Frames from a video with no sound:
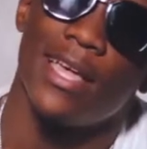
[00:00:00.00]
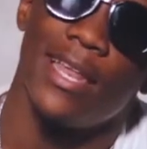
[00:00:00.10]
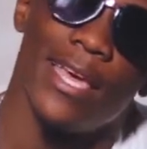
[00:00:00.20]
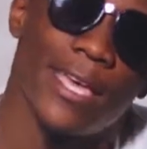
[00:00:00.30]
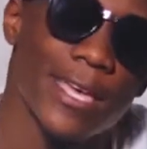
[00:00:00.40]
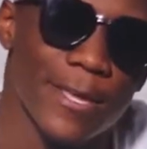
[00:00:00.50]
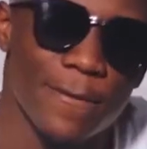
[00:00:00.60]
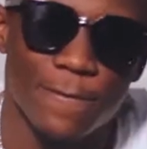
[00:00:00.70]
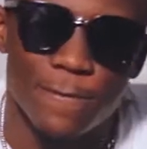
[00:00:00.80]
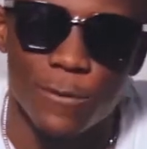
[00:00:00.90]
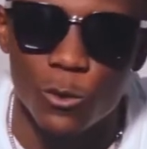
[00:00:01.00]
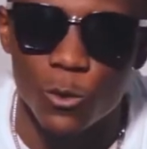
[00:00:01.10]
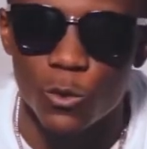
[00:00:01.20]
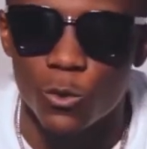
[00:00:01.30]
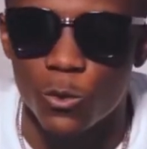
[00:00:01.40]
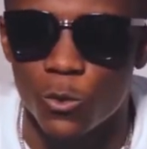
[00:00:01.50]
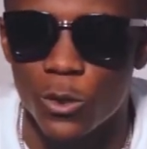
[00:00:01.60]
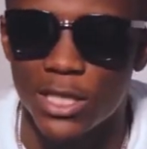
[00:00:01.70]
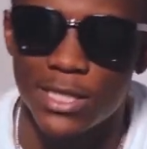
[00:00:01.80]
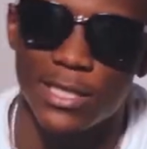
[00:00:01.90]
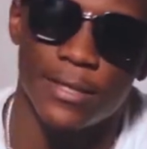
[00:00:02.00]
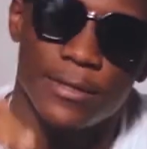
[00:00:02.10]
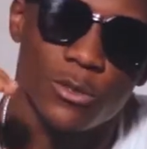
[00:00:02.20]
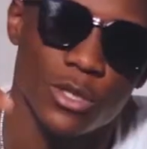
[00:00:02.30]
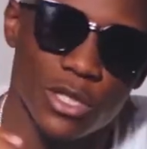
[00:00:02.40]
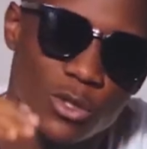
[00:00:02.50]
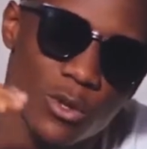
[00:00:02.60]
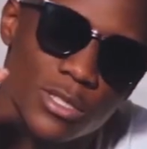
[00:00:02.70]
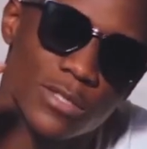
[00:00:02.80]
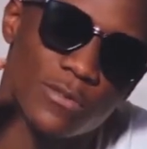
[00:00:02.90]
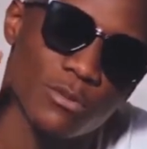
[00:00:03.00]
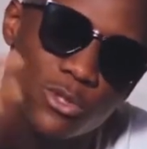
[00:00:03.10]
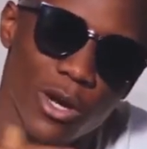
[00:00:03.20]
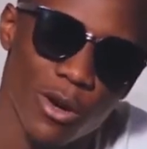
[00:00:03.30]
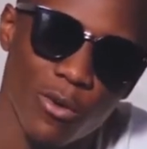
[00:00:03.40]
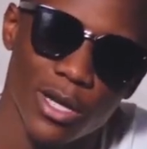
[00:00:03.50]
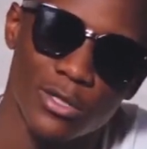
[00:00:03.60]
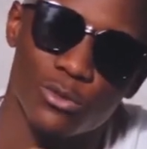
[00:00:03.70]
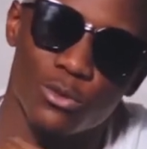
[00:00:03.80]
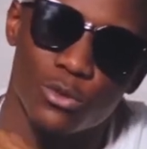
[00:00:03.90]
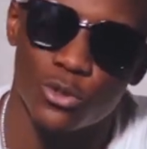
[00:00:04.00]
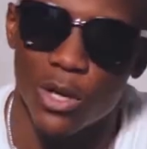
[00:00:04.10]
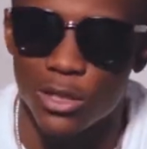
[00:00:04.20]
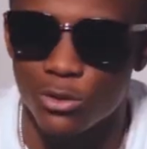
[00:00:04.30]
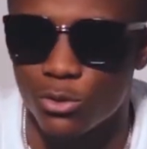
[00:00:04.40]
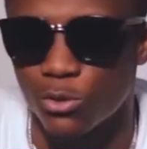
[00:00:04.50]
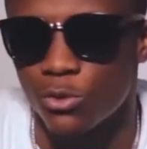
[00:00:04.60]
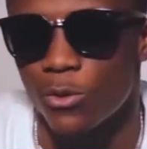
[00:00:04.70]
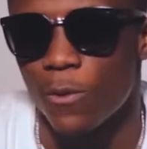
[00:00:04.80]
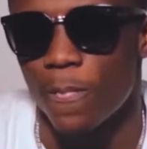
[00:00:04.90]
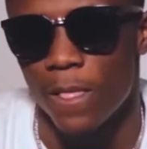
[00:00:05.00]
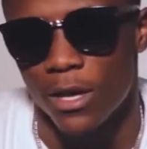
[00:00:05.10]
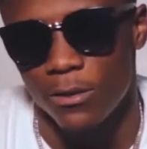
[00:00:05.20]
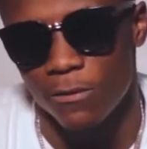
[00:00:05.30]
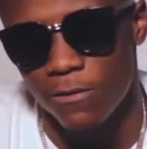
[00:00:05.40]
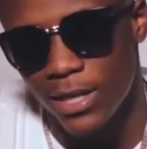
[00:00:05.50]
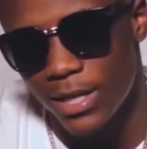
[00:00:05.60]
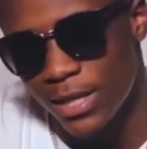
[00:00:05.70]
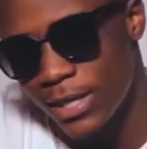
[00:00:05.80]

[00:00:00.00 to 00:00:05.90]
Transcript: like if you listen to the songs from track 1 to track 2, you find that